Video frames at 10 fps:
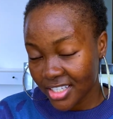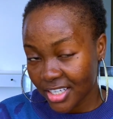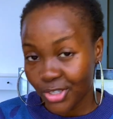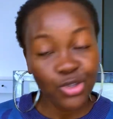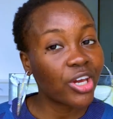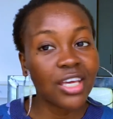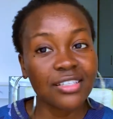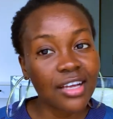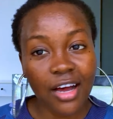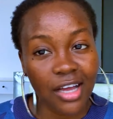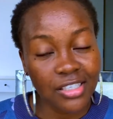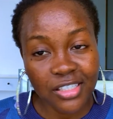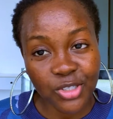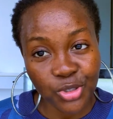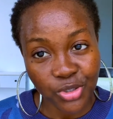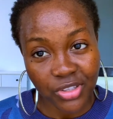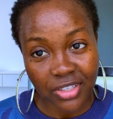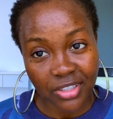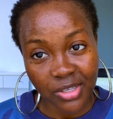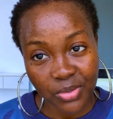UK is actually in shortage
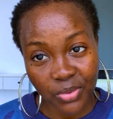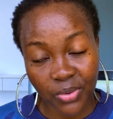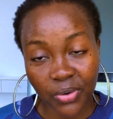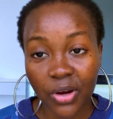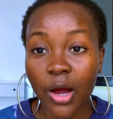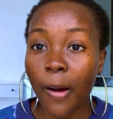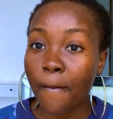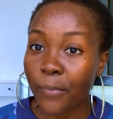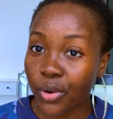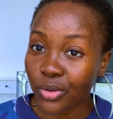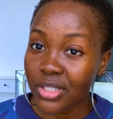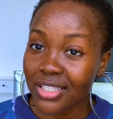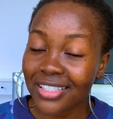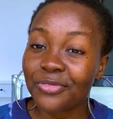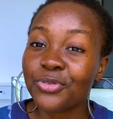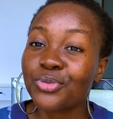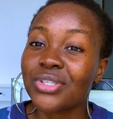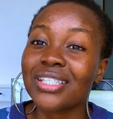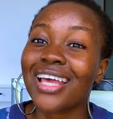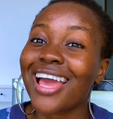as well, but the field
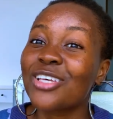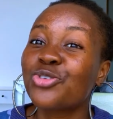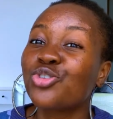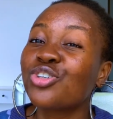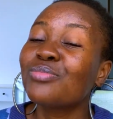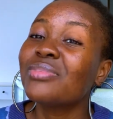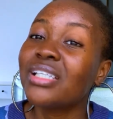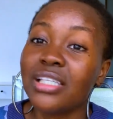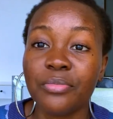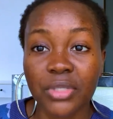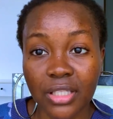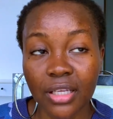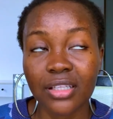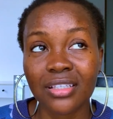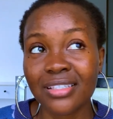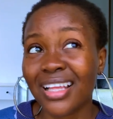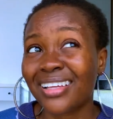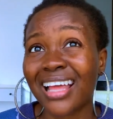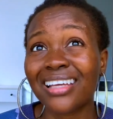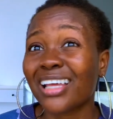is extremely limited. It's
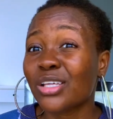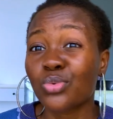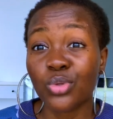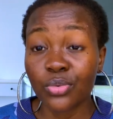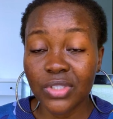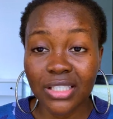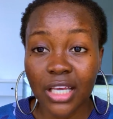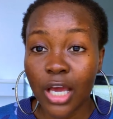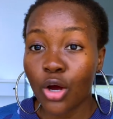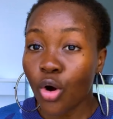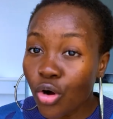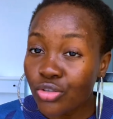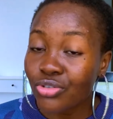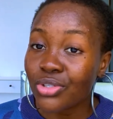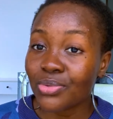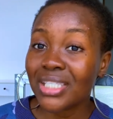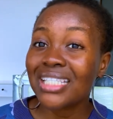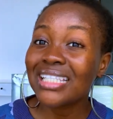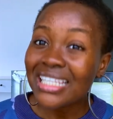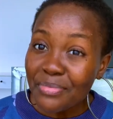like that's one of the countries with
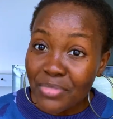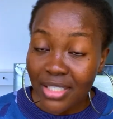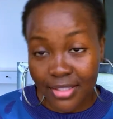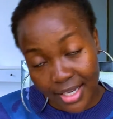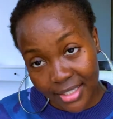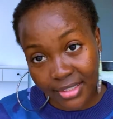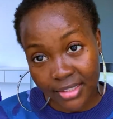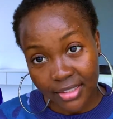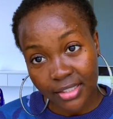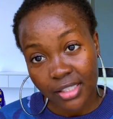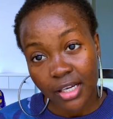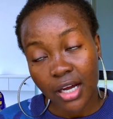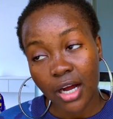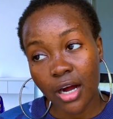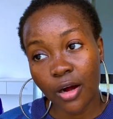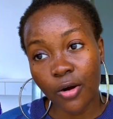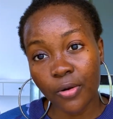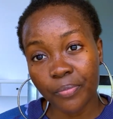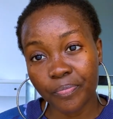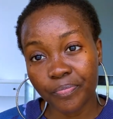limited
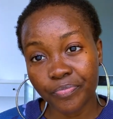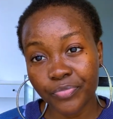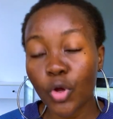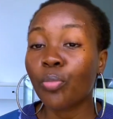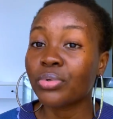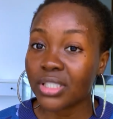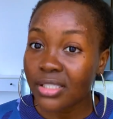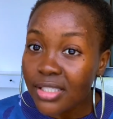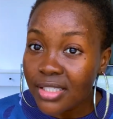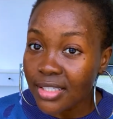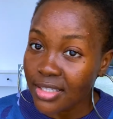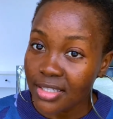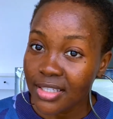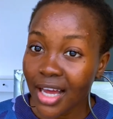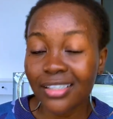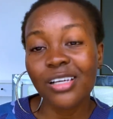opportunities, and that's